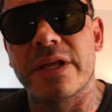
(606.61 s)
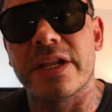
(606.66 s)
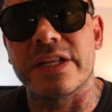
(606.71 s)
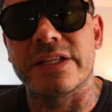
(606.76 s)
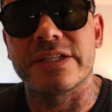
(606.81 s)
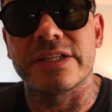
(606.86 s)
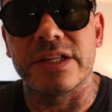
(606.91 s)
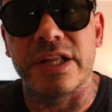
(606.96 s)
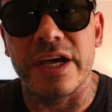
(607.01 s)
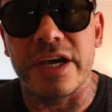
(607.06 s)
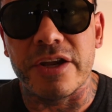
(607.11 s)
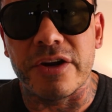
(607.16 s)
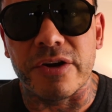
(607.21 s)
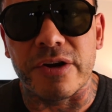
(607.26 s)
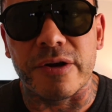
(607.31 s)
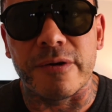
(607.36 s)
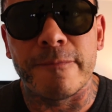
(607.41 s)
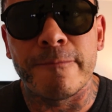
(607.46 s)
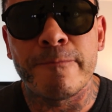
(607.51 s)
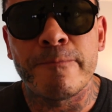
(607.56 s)
minutes
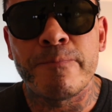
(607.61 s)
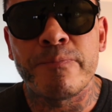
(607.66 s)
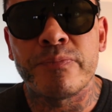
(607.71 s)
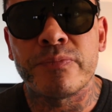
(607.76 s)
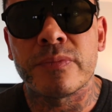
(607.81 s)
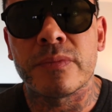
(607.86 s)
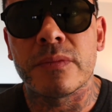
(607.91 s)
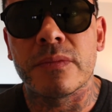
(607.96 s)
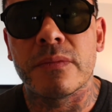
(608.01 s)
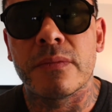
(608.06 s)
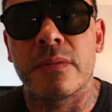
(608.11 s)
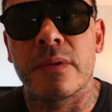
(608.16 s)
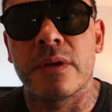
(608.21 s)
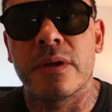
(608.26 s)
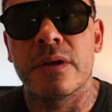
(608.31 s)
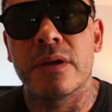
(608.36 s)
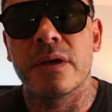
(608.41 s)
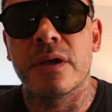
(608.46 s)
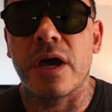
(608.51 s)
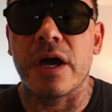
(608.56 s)
later,
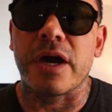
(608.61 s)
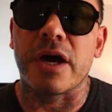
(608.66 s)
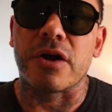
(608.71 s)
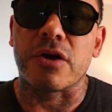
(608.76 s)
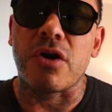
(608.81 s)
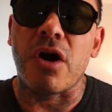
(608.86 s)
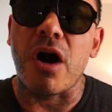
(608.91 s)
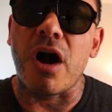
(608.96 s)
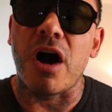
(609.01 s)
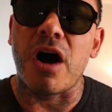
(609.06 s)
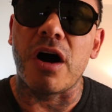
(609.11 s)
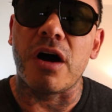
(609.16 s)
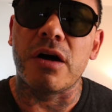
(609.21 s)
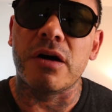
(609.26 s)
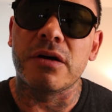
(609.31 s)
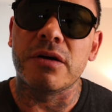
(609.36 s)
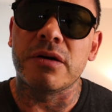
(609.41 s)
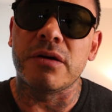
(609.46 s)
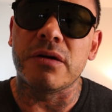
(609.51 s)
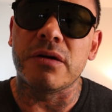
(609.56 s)
I got a call